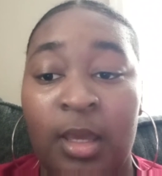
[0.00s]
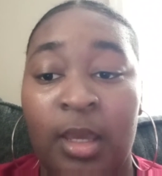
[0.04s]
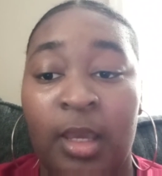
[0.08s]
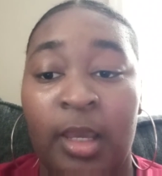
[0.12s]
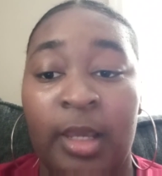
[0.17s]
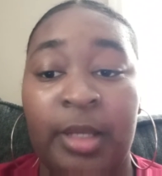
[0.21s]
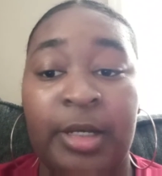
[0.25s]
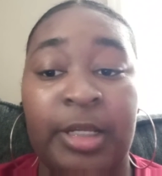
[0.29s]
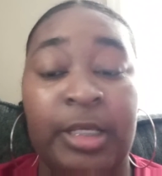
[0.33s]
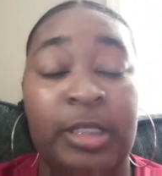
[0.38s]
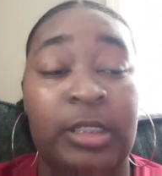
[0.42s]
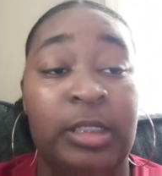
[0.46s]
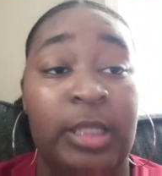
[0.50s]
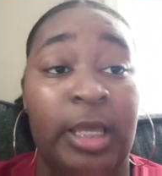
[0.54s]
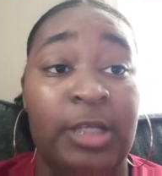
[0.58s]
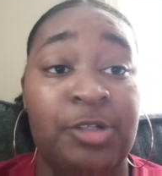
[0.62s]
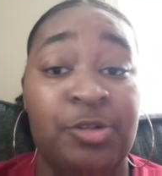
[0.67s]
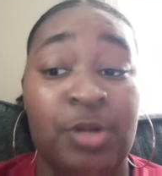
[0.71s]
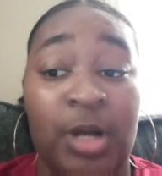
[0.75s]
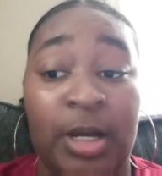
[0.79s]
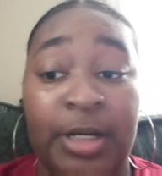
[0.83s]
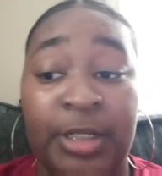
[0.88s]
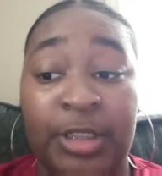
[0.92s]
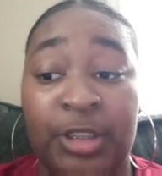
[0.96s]
and
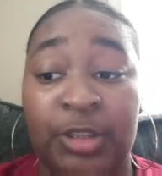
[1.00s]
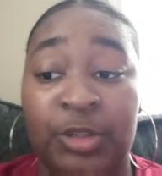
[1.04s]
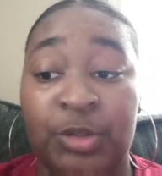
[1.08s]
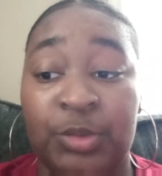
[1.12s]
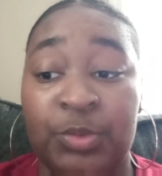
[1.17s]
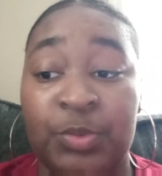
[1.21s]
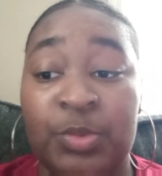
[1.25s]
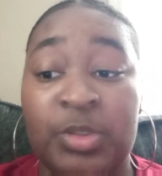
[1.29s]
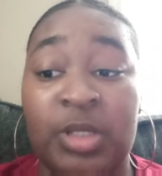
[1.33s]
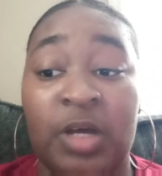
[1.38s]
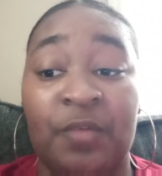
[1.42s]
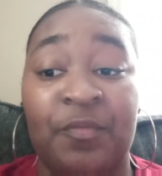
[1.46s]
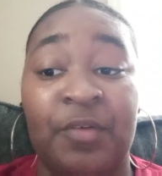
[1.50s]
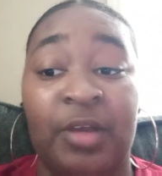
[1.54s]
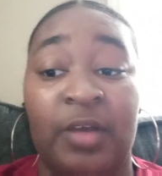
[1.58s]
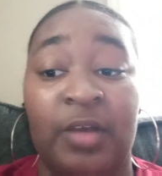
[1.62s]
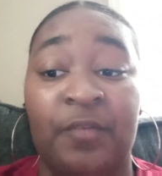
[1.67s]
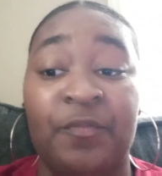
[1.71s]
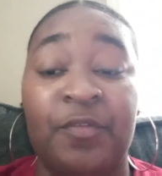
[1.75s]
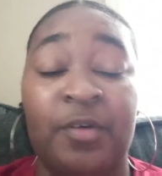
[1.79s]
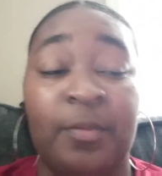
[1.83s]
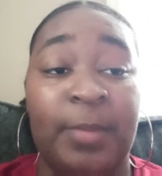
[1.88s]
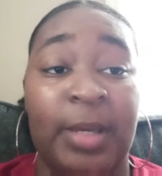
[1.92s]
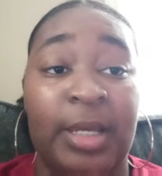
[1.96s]
electronic use of
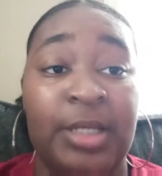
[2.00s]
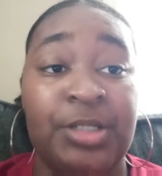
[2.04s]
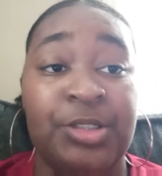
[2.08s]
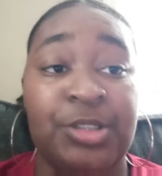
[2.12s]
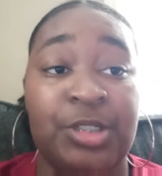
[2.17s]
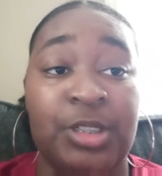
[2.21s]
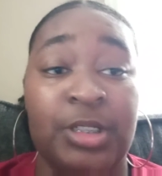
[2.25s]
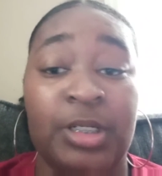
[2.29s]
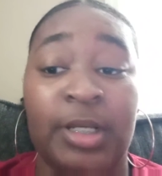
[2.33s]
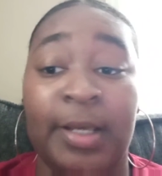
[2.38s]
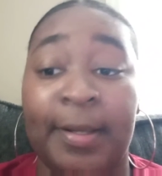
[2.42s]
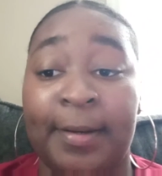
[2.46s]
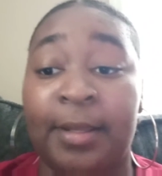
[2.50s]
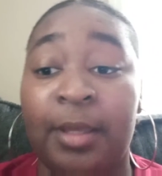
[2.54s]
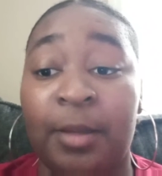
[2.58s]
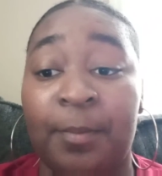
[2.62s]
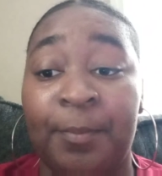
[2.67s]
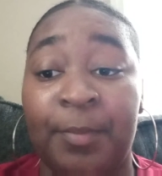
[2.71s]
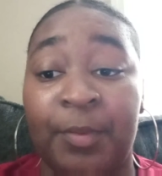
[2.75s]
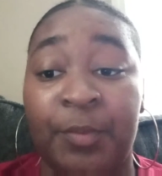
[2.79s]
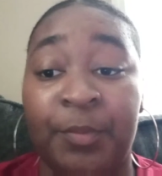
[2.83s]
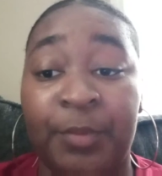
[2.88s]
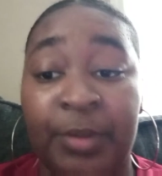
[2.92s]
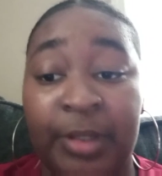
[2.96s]
information and
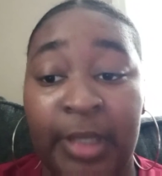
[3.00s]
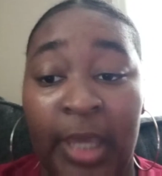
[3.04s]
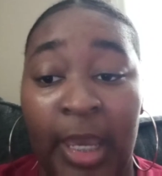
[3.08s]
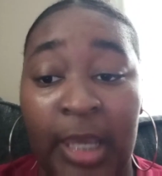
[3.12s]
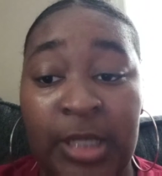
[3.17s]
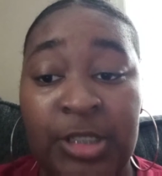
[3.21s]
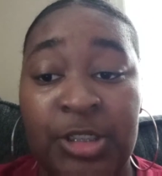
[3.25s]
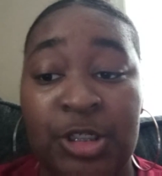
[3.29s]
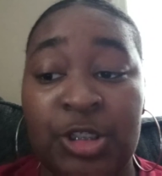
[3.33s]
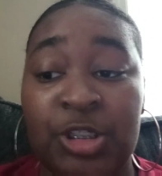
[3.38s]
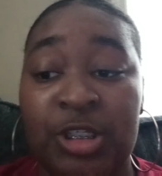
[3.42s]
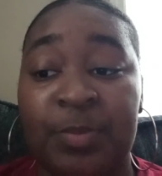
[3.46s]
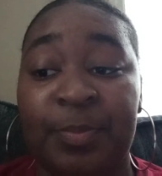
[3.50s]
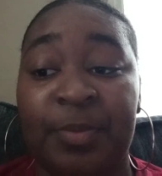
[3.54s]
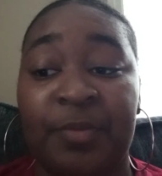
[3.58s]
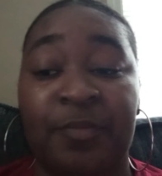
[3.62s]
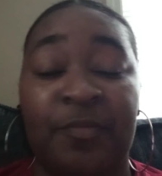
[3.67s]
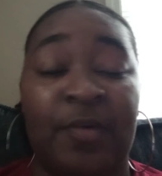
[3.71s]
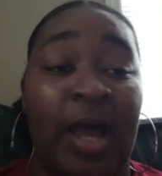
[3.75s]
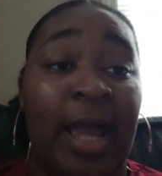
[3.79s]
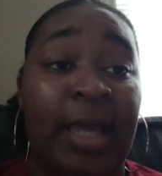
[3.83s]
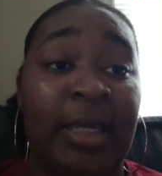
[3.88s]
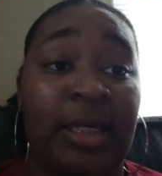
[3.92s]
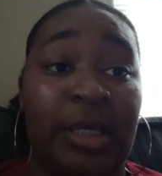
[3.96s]
communication to
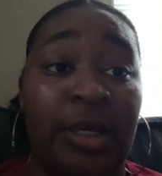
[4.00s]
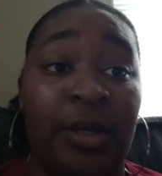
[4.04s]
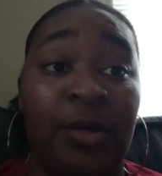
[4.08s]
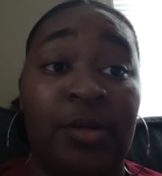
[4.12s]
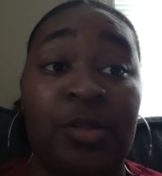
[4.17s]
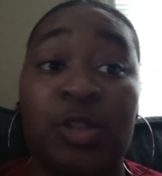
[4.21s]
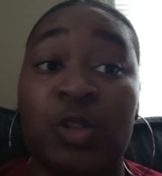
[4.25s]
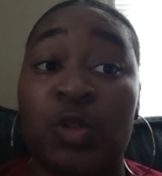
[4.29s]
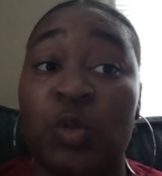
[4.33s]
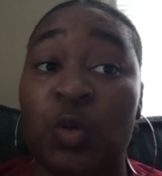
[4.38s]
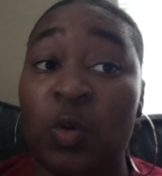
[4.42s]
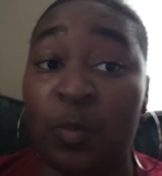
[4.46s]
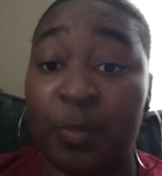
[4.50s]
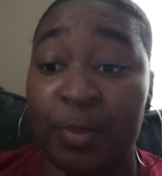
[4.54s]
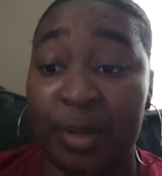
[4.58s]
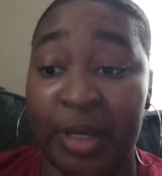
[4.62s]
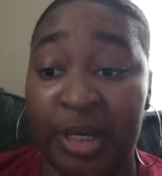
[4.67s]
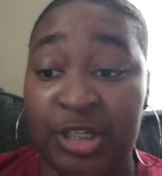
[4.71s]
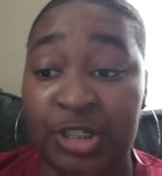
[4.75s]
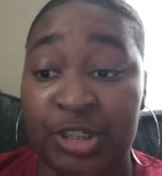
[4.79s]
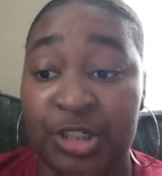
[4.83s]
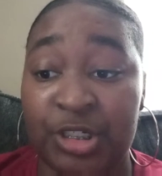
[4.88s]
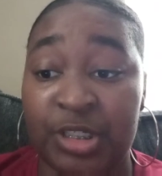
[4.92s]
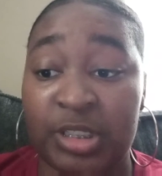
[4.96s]
provide care to
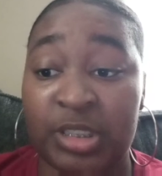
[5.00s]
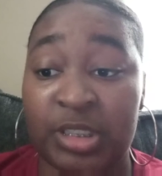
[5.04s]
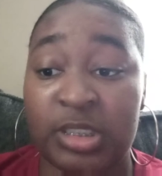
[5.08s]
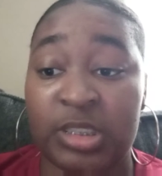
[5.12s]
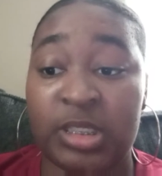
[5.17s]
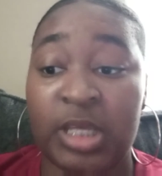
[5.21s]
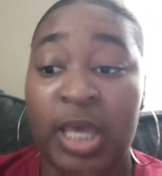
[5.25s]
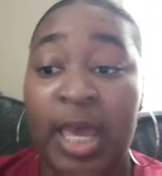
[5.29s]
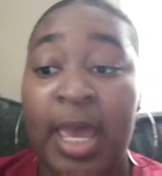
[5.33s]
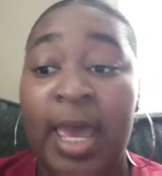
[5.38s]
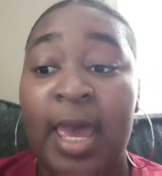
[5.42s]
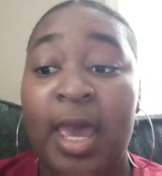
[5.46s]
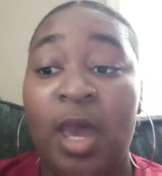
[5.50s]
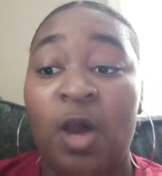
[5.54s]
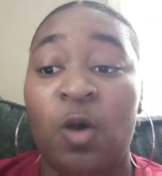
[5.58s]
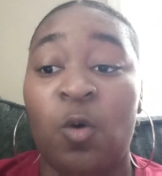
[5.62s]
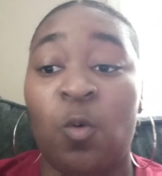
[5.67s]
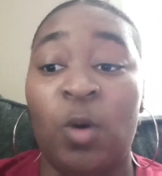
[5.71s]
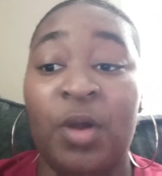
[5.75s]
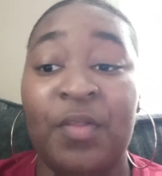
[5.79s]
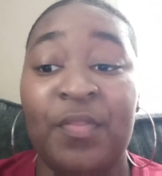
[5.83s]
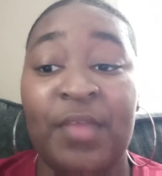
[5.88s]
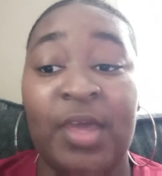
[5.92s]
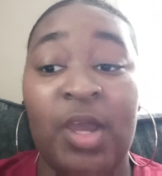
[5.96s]
patients
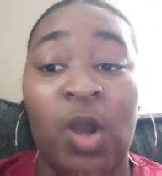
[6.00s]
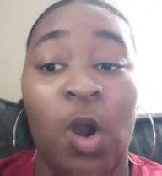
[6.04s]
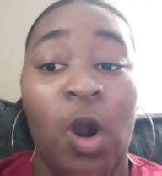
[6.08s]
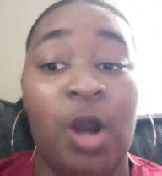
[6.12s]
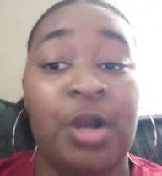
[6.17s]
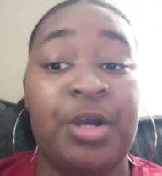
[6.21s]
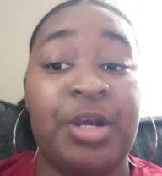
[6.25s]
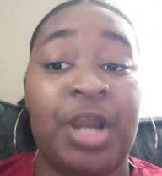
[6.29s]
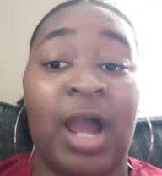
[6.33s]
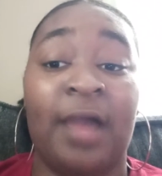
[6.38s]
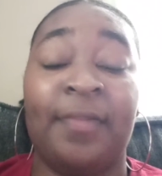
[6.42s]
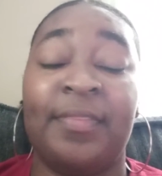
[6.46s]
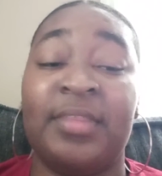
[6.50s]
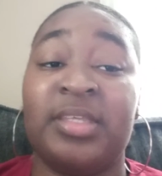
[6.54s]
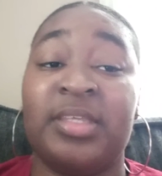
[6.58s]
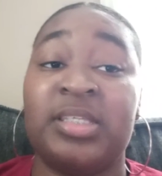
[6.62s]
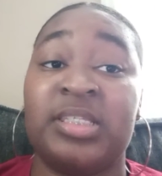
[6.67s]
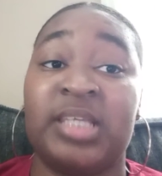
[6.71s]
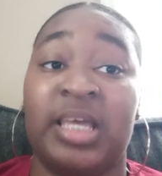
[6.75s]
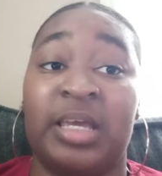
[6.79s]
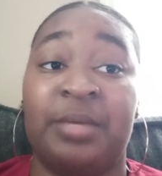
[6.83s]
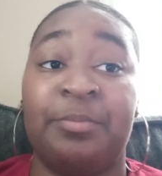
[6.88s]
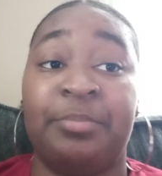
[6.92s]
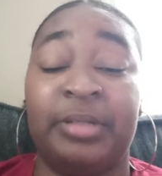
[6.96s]
when they are not in the
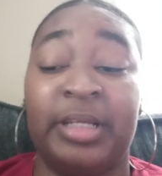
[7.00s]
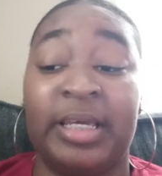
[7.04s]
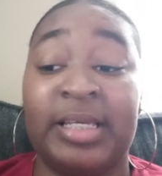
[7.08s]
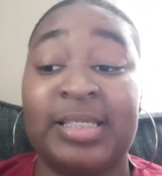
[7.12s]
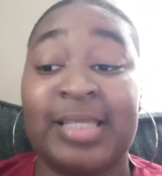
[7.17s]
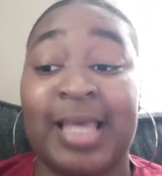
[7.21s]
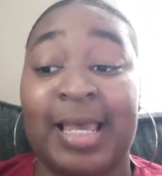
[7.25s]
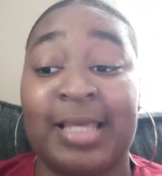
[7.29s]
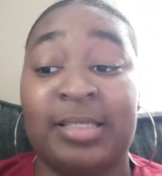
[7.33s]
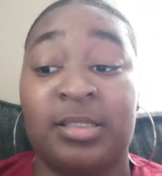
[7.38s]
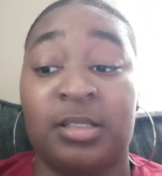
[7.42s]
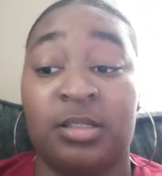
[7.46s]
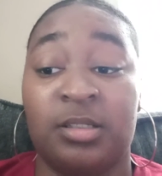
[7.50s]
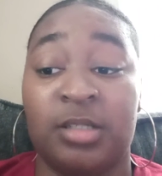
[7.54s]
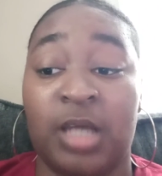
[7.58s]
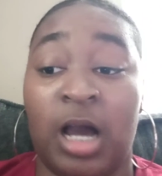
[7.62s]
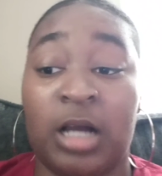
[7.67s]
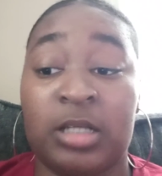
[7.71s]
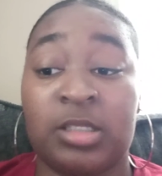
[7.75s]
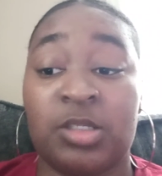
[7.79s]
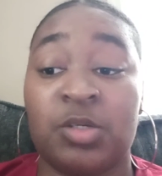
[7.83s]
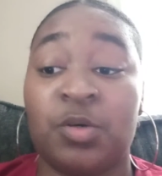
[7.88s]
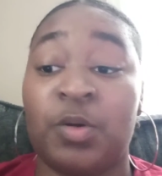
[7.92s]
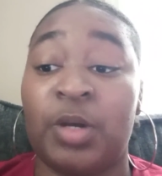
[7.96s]
same place as the
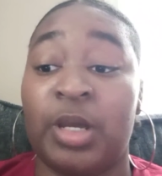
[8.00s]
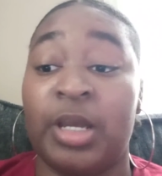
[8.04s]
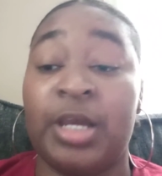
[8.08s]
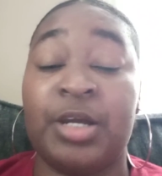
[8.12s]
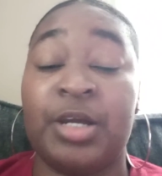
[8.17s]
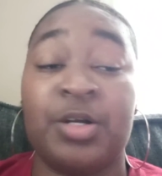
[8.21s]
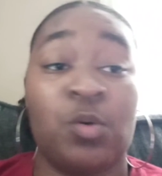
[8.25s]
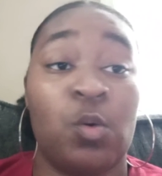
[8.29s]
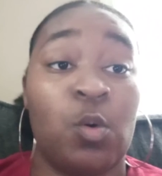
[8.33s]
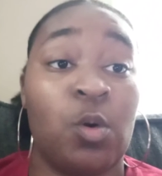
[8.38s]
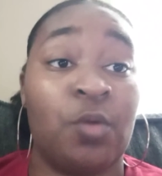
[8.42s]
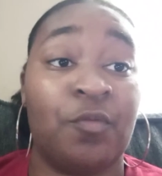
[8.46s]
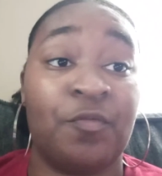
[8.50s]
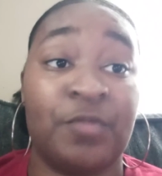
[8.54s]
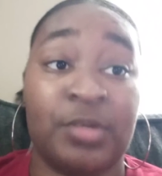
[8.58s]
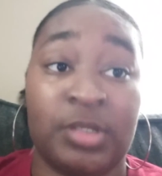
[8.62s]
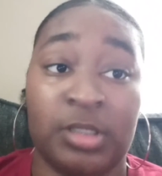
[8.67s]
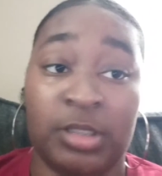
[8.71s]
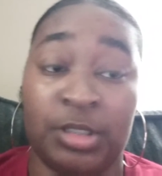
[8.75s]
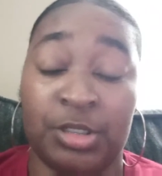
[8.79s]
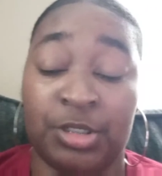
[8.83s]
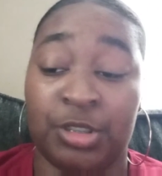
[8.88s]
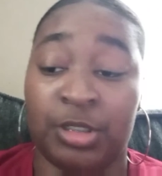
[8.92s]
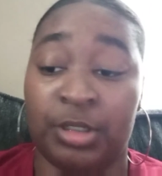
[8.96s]
doctor and or
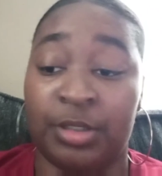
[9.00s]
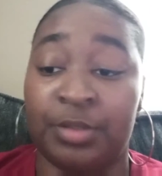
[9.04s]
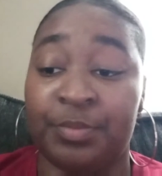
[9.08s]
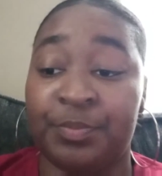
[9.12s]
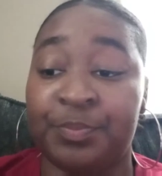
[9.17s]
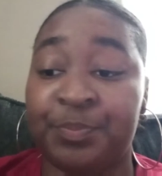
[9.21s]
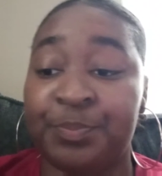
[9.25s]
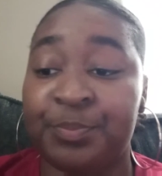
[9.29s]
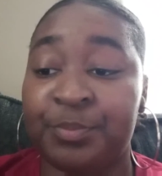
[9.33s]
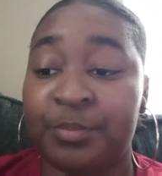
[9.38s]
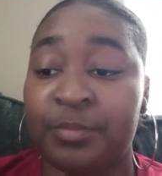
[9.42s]
physician.